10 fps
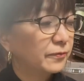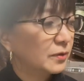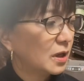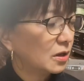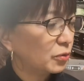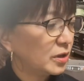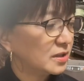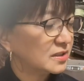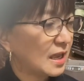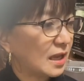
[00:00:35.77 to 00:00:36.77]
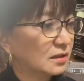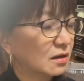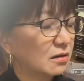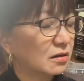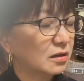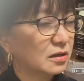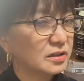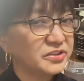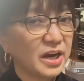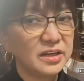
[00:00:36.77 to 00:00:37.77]
Uh, what is that? Uh,
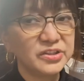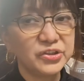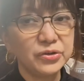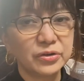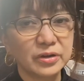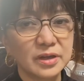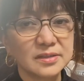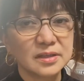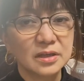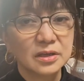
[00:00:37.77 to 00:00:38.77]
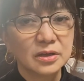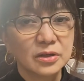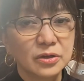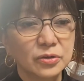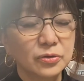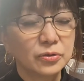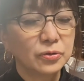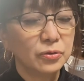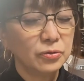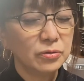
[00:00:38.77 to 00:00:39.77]
Chinese New Year, it's
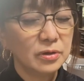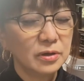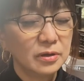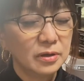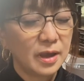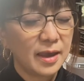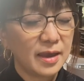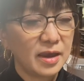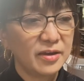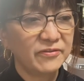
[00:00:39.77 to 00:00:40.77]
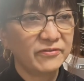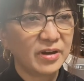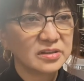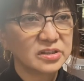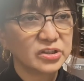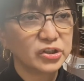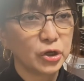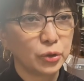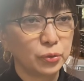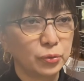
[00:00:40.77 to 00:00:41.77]
Kung Hei Fat
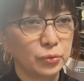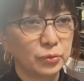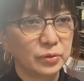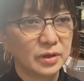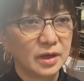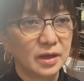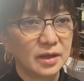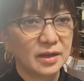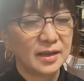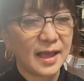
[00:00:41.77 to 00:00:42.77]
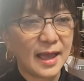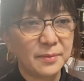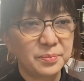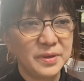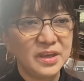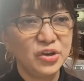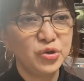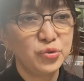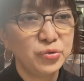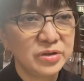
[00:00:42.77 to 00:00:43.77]
Choy. Happy
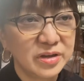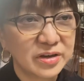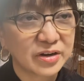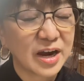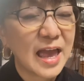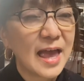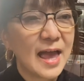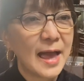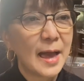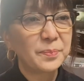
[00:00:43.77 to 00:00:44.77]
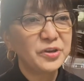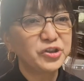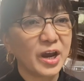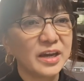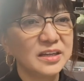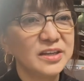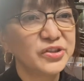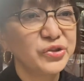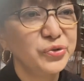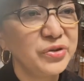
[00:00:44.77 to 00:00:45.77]
New Year. Happy Chinese
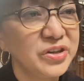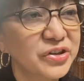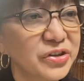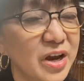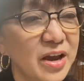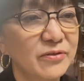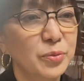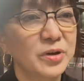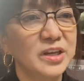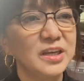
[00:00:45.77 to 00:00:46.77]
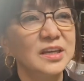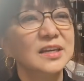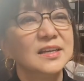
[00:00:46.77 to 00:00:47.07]
New Year, everybody.